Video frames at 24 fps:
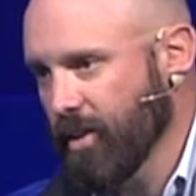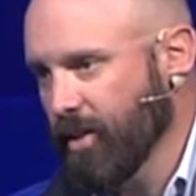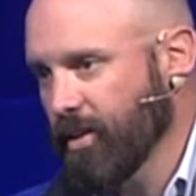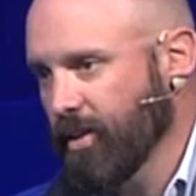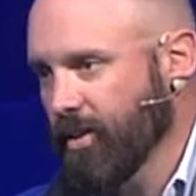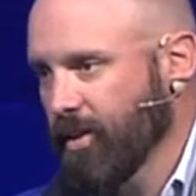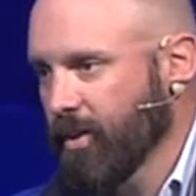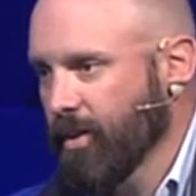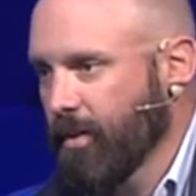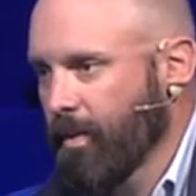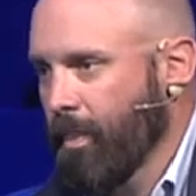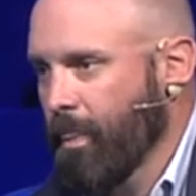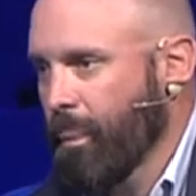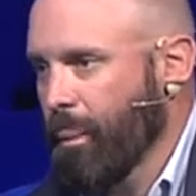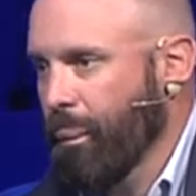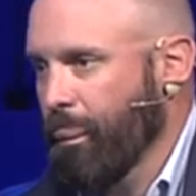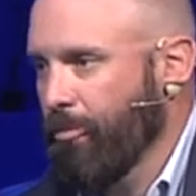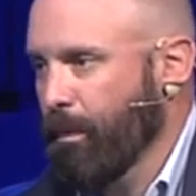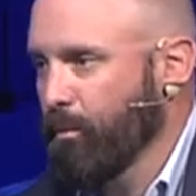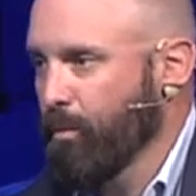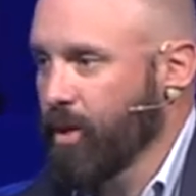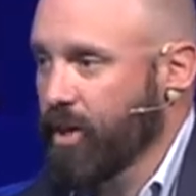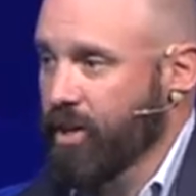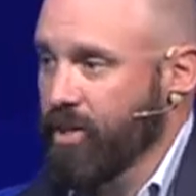it
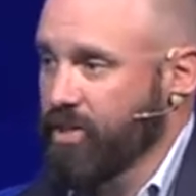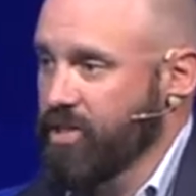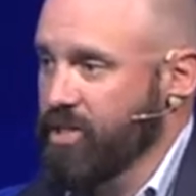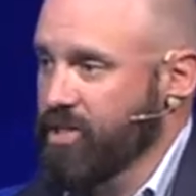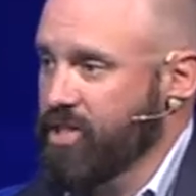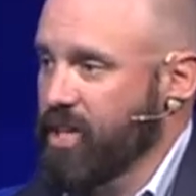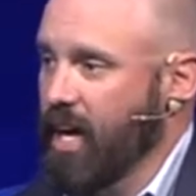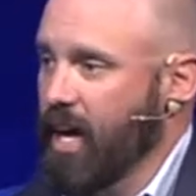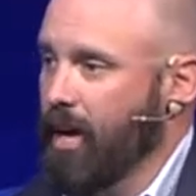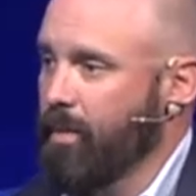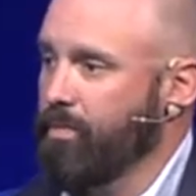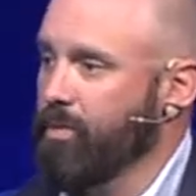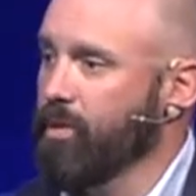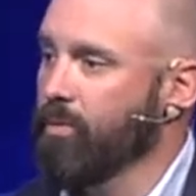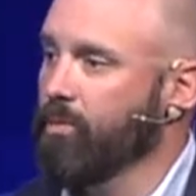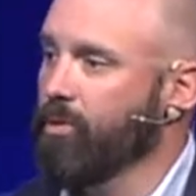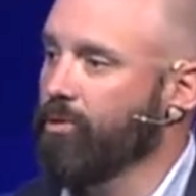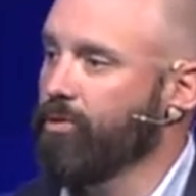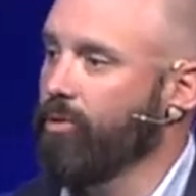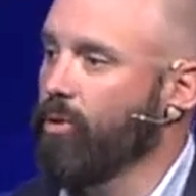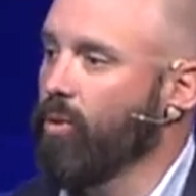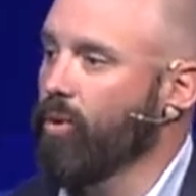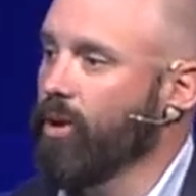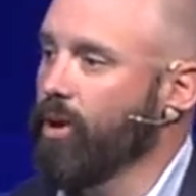because it's happened
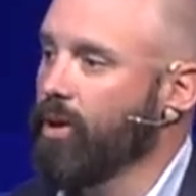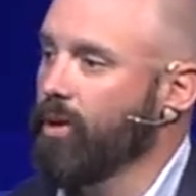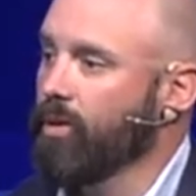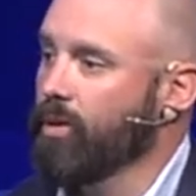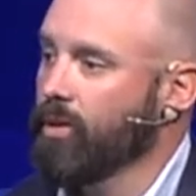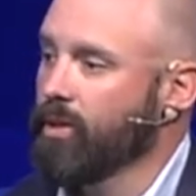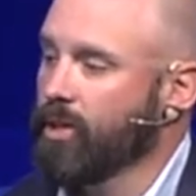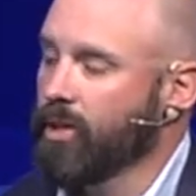before.